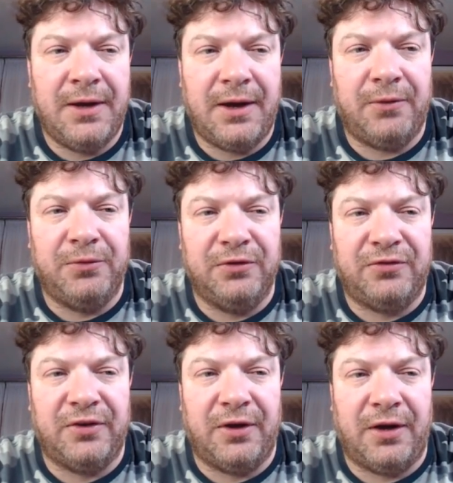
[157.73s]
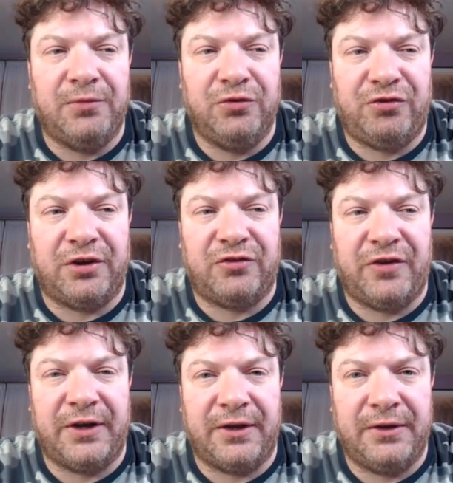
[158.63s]
I will check
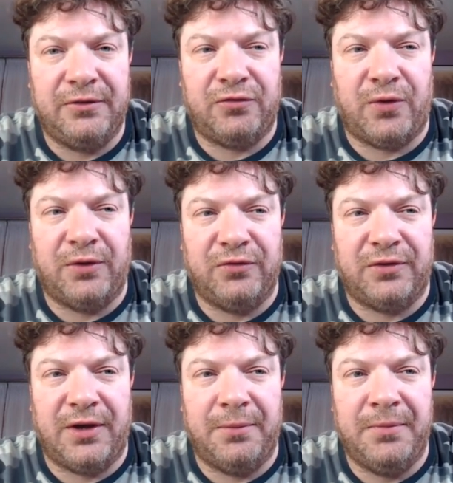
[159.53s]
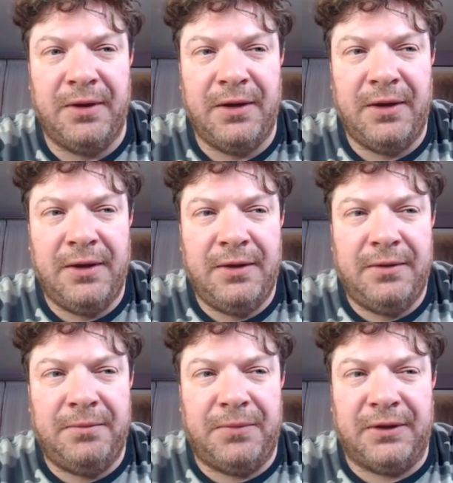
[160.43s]
tracking throughout the time,
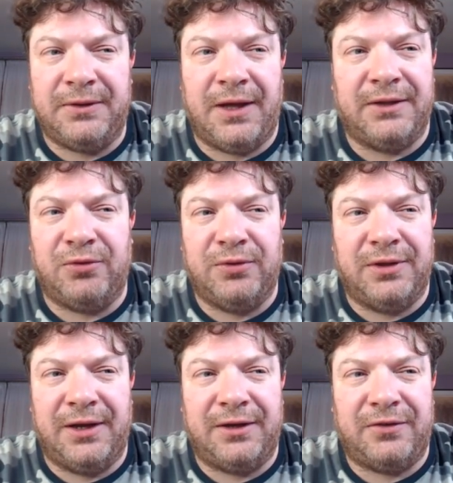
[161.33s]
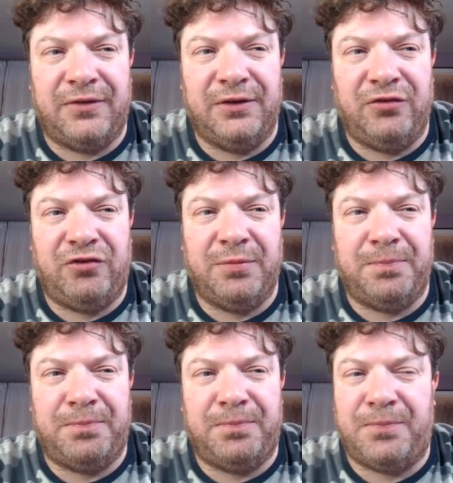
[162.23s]
but not on like really cheap
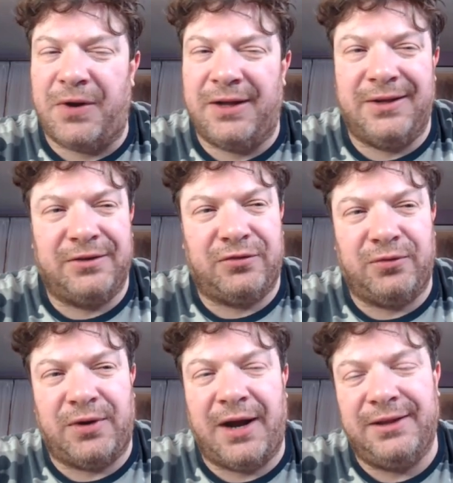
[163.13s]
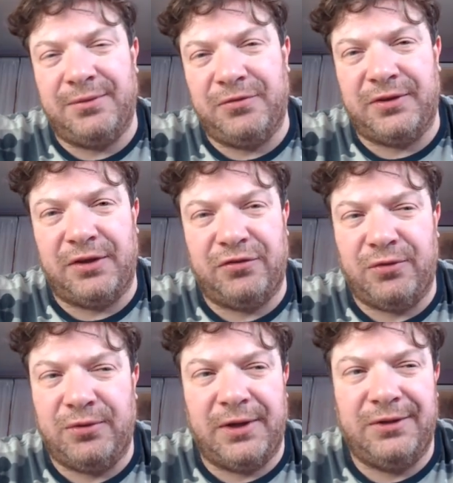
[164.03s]
products or items that I
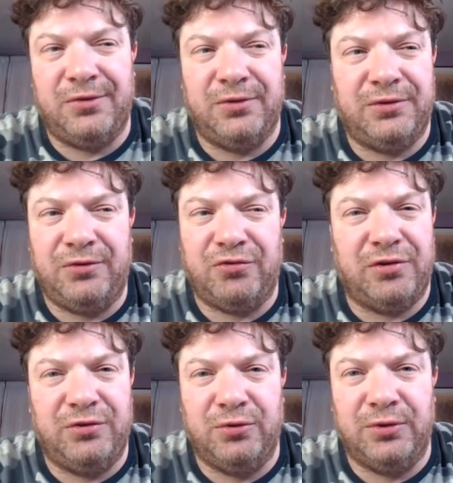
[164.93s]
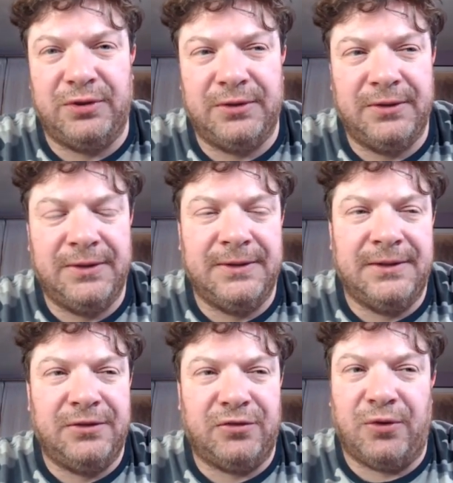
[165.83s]
sold. I don't usually do it.
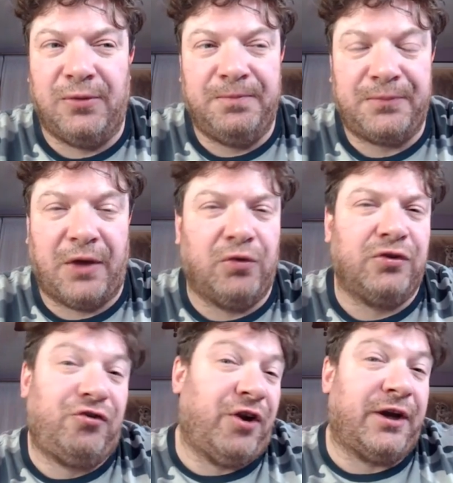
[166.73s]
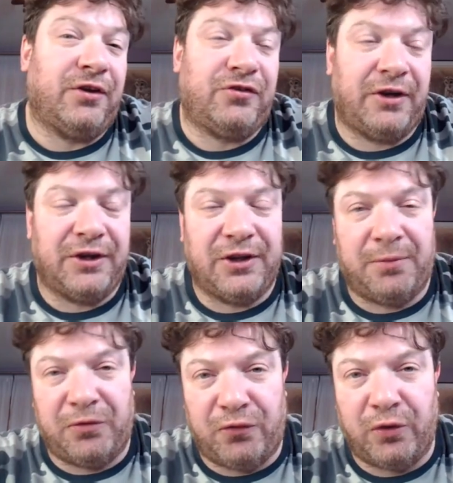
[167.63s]
So I wasn't checking tracking
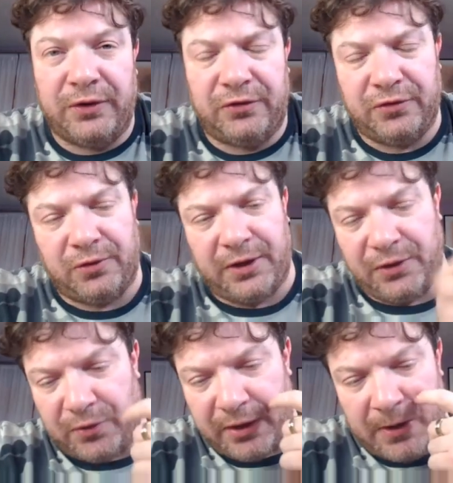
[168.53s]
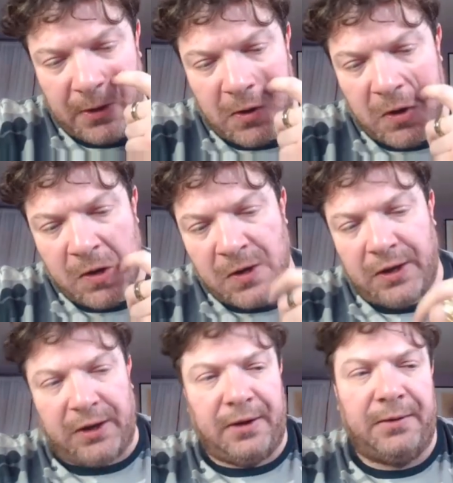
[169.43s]
number for it. So anyway,
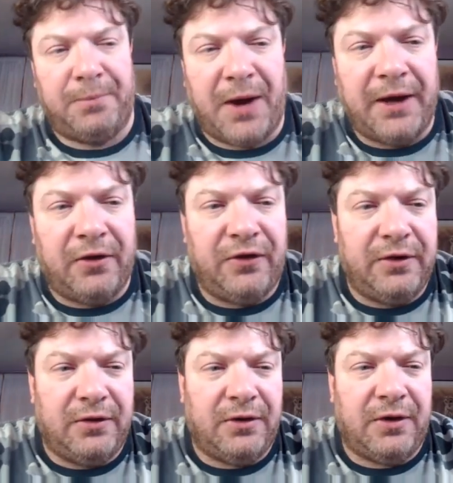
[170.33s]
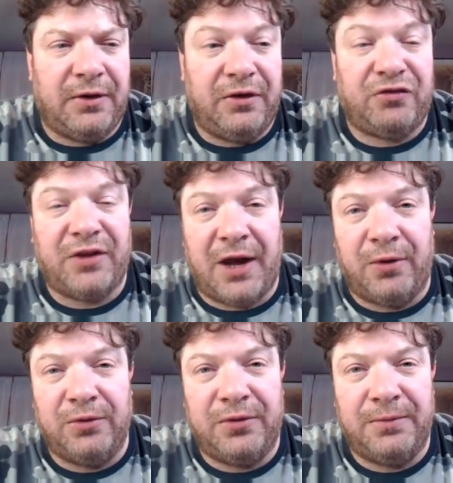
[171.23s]
buyer reached
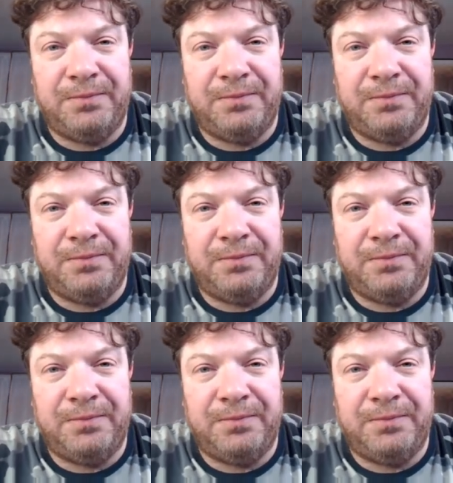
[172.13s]
out.